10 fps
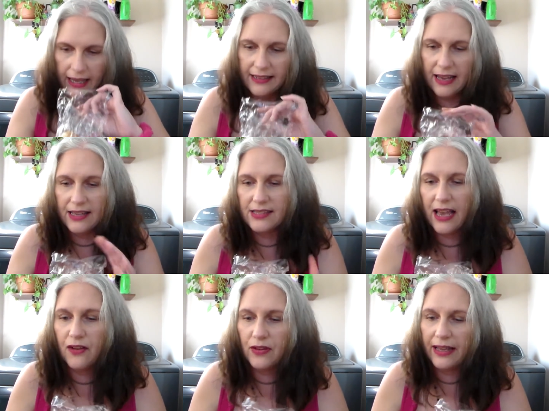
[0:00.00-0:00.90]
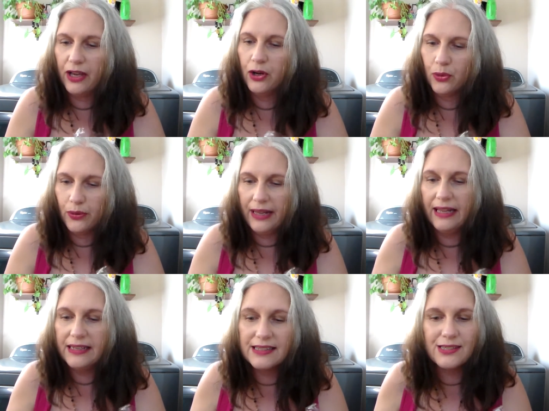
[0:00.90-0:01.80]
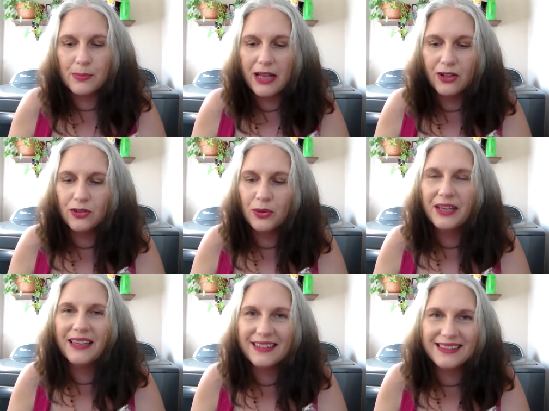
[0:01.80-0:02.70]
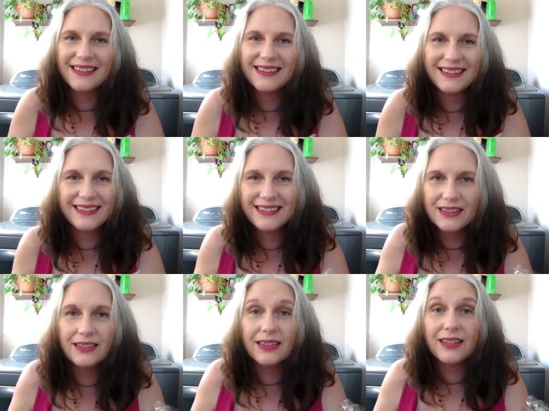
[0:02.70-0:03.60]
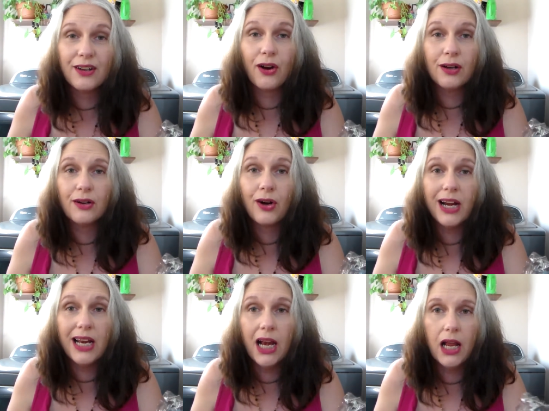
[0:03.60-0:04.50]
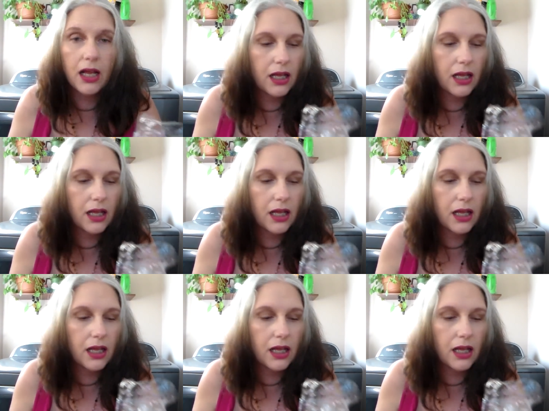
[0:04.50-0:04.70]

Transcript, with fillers: It does have like a green smell to it. green.